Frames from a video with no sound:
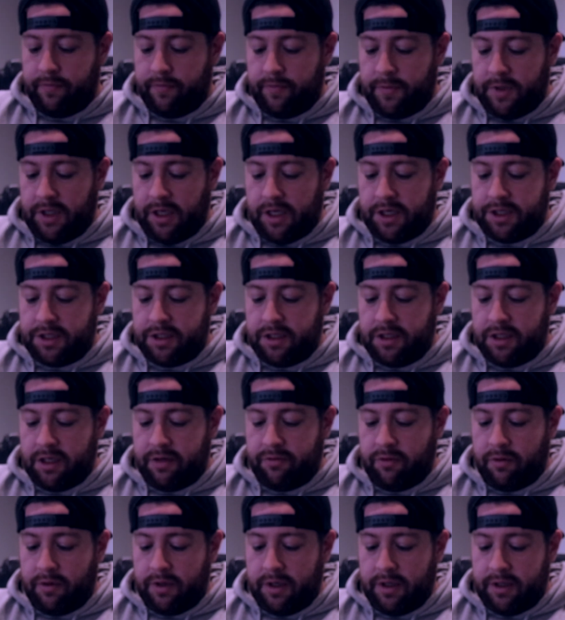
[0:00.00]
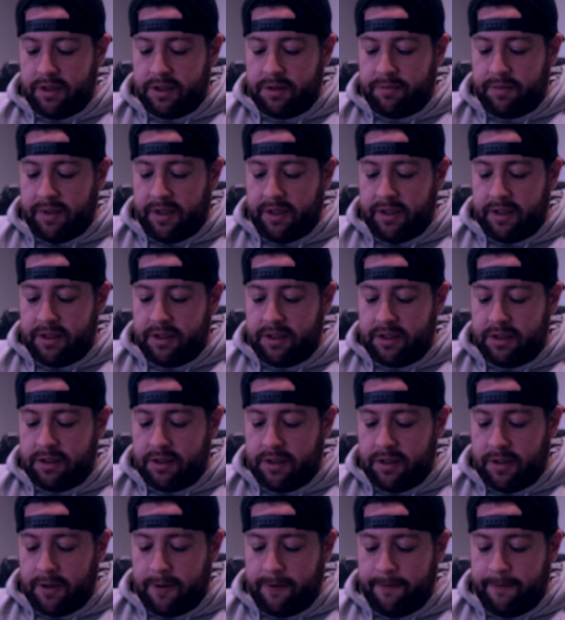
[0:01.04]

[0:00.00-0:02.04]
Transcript: Yeah, I should never run out of space.